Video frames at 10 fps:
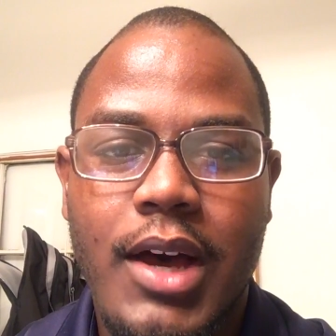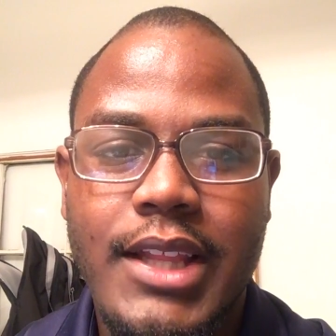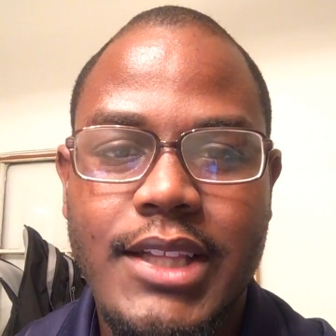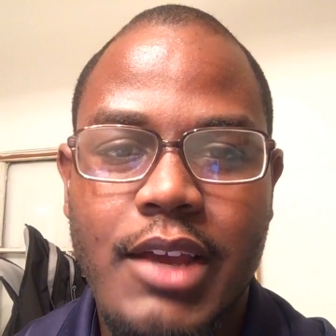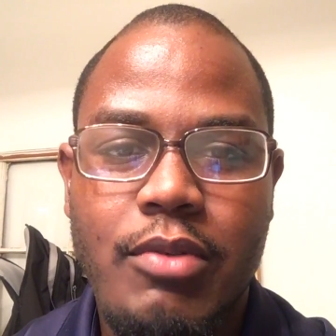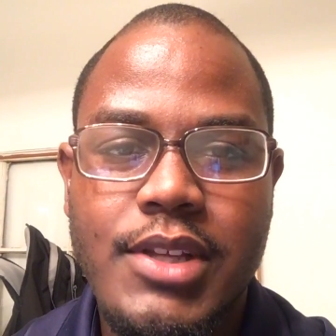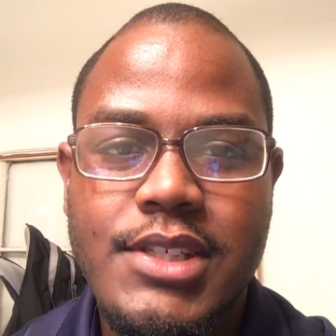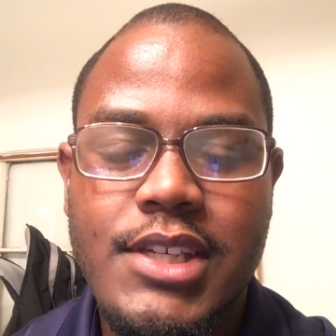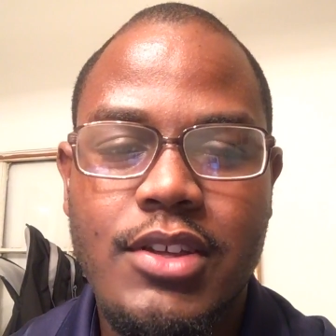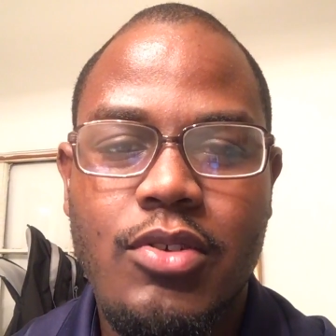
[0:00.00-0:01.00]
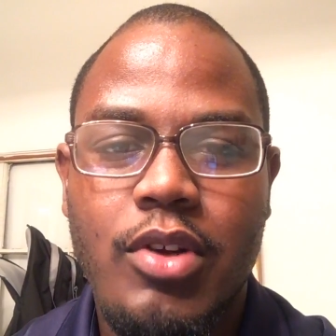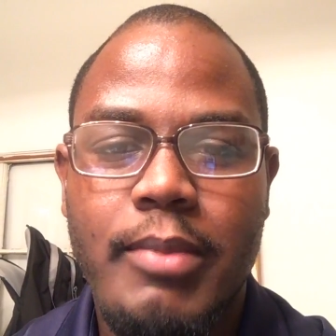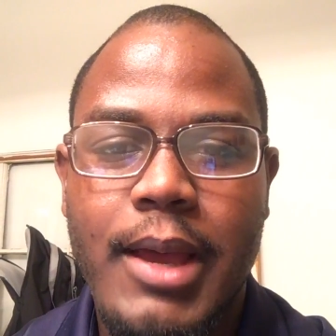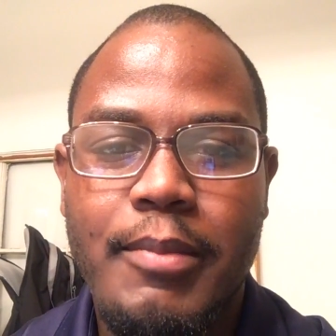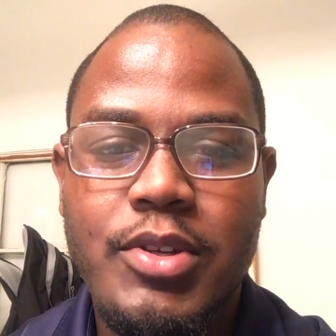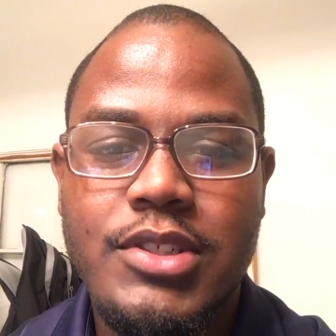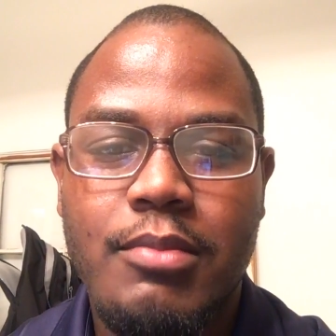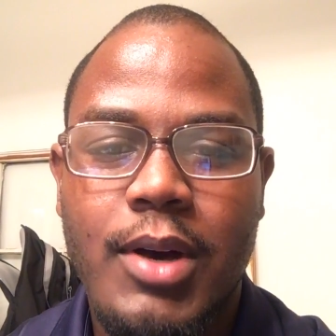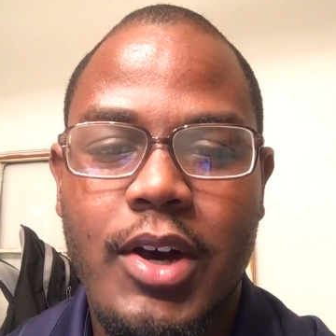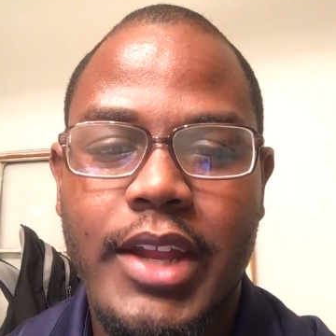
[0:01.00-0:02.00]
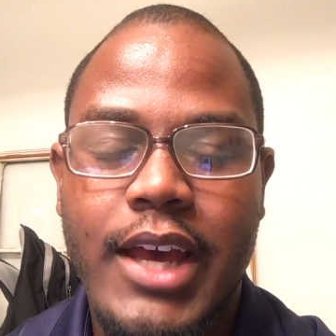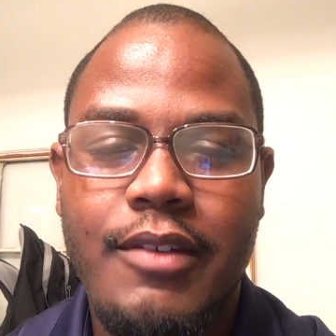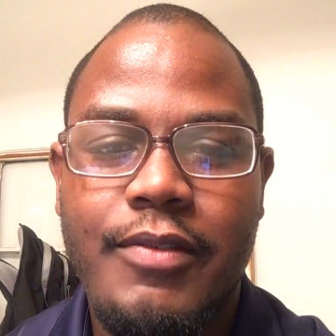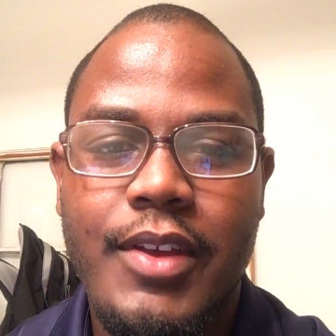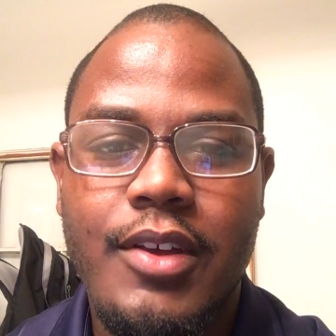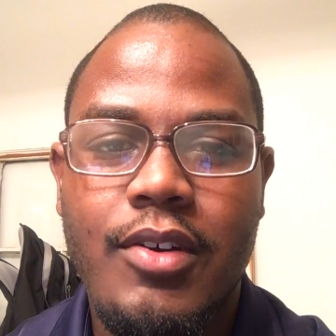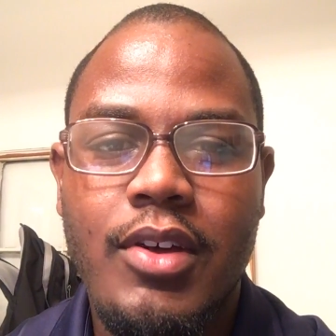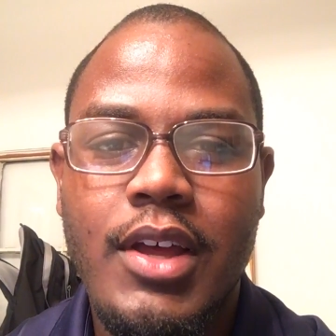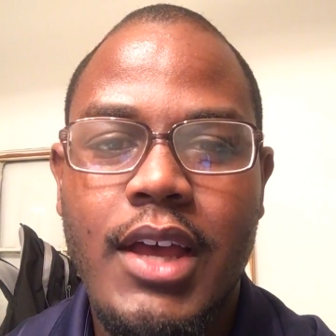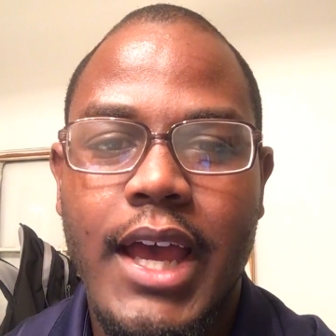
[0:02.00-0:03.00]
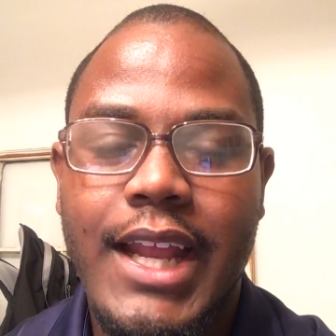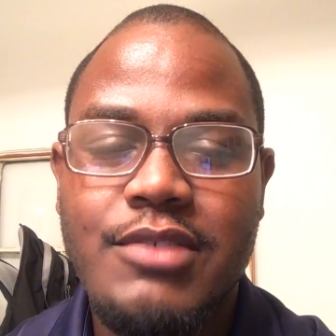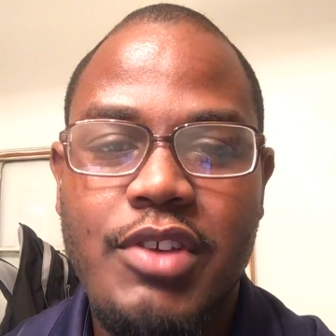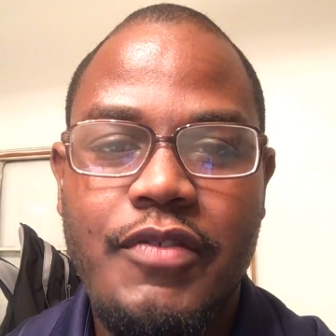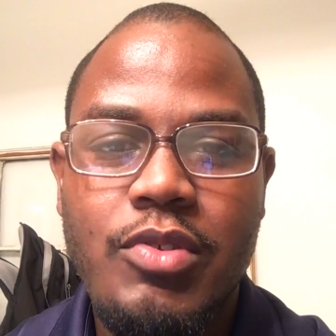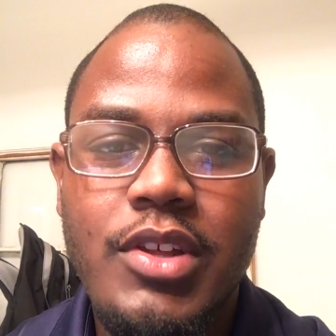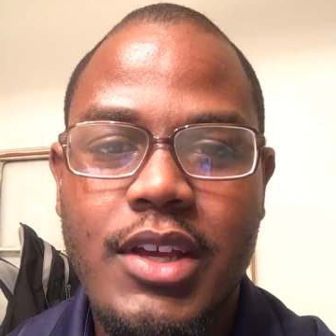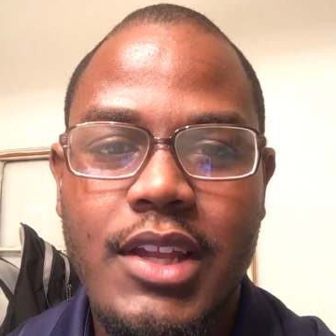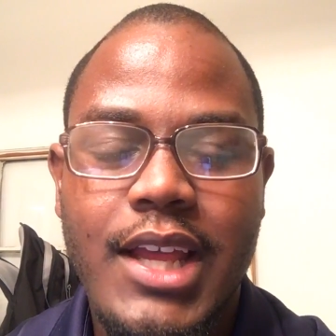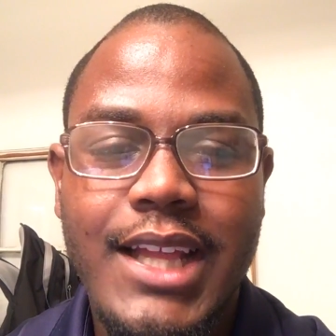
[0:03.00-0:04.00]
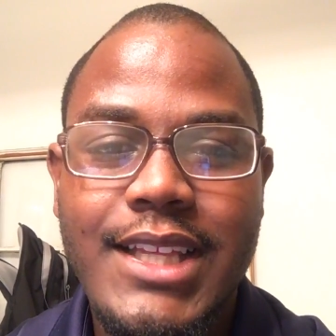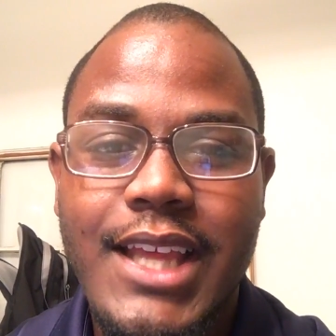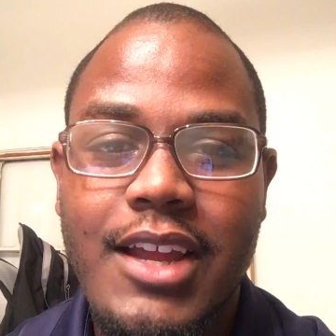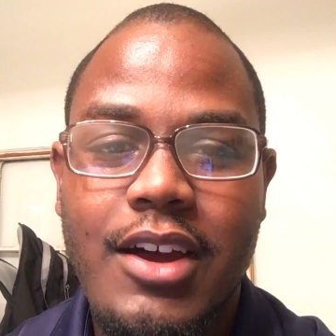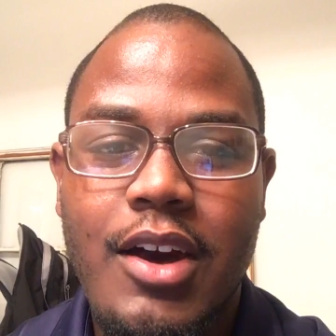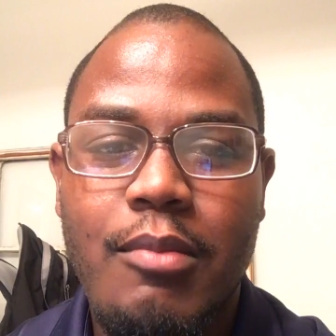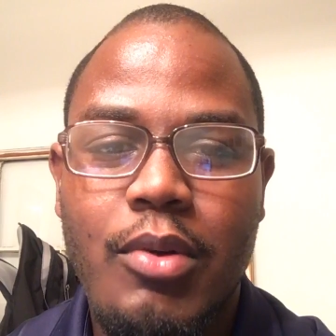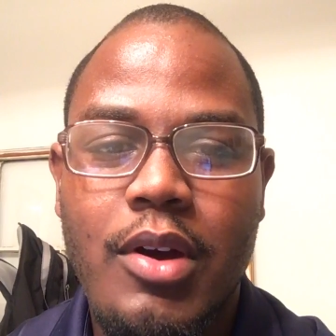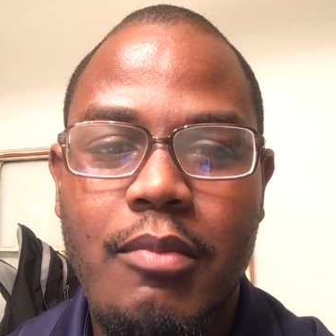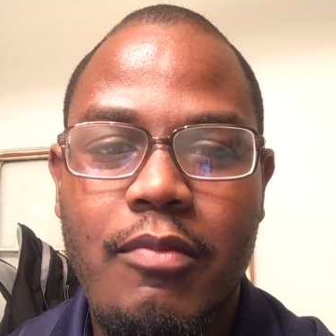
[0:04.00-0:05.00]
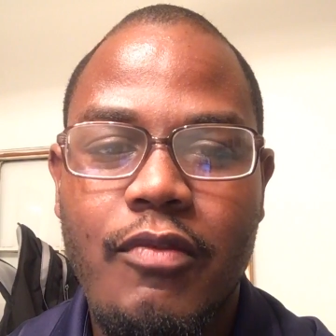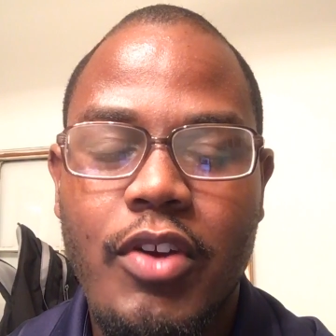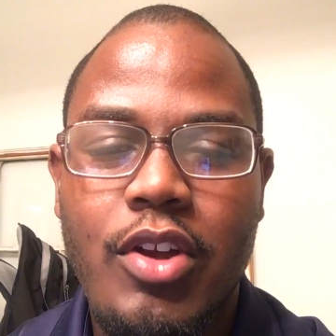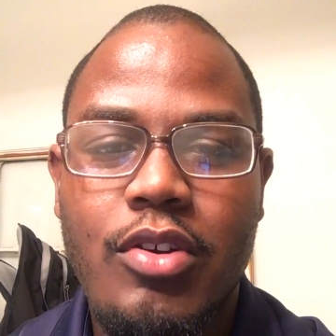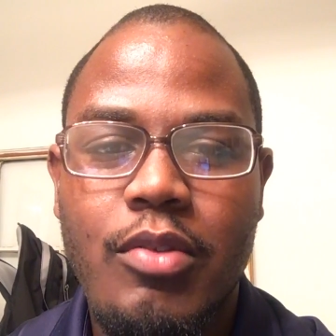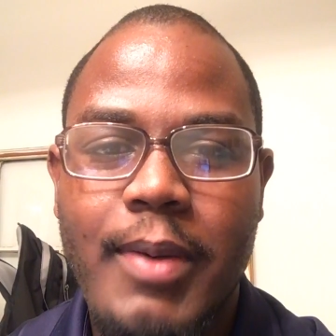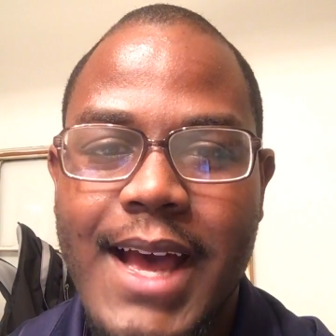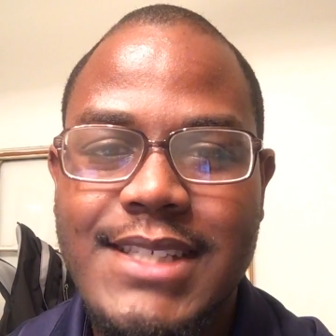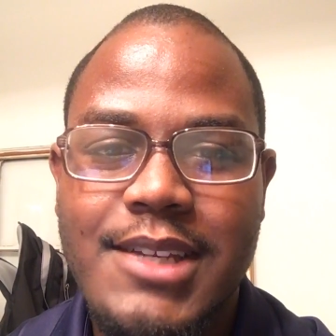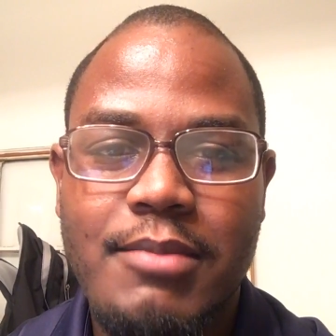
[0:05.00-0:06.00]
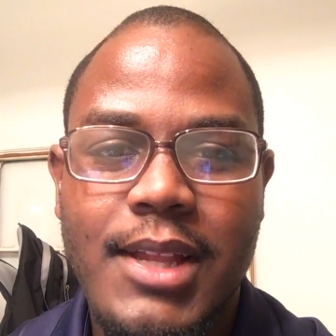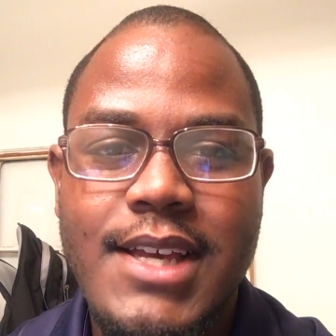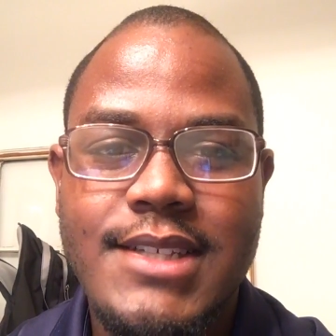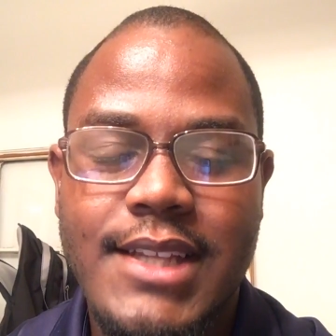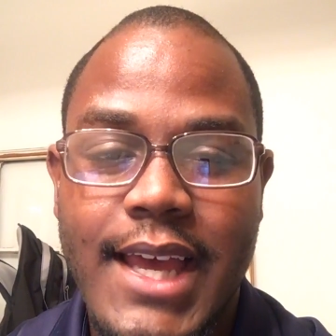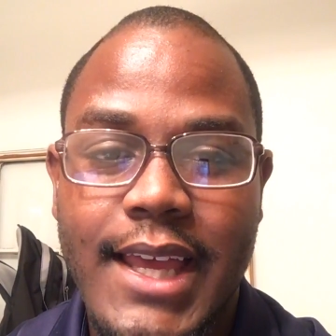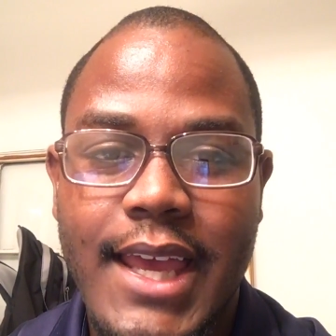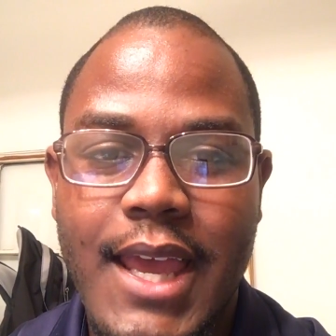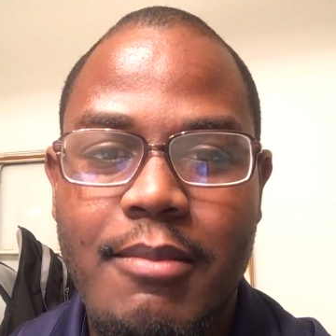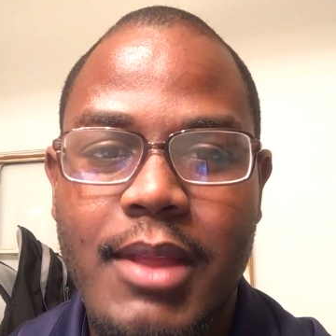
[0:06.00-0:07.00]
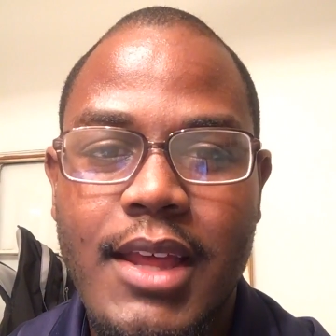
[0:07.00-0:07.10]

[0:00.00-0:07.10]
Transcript: I think they want to see the quarterback push the ball down the field, and that's what. If you look, I think they called more vertical passing plays in that game